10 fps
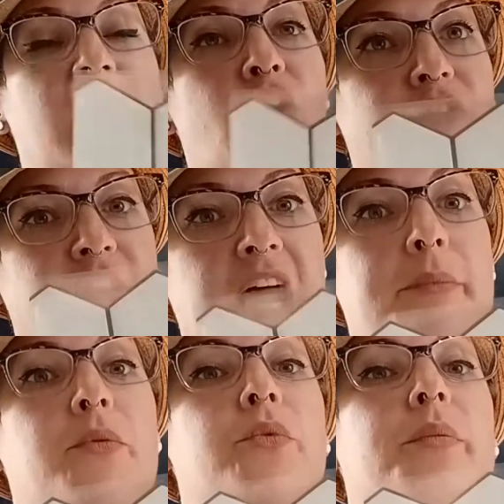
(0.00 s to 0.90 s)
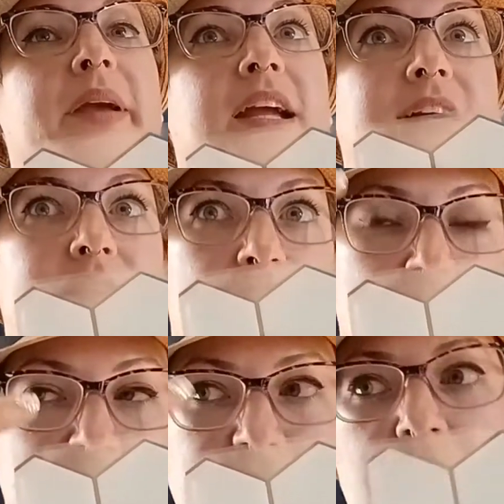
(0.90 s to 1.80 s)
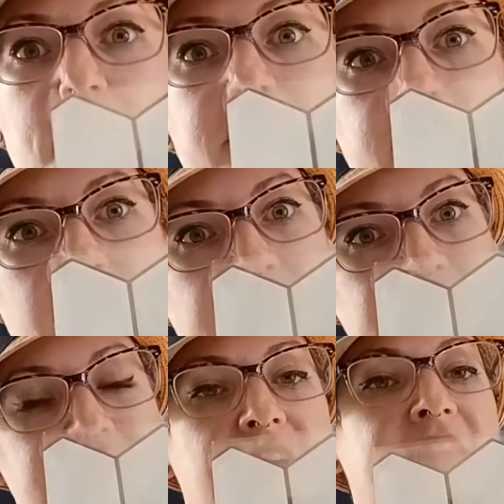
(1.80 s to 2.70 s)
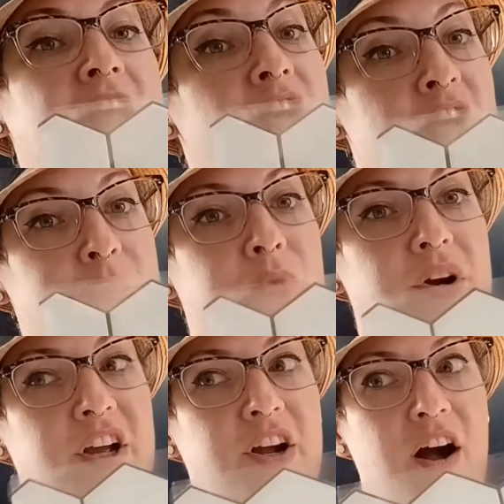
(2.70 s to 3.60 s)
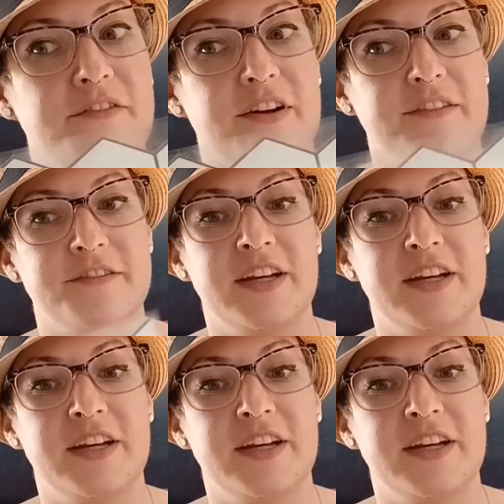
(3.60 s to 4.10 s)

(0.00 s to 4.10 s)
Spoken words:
overlap will be on the top and the side that you're going to be working off of.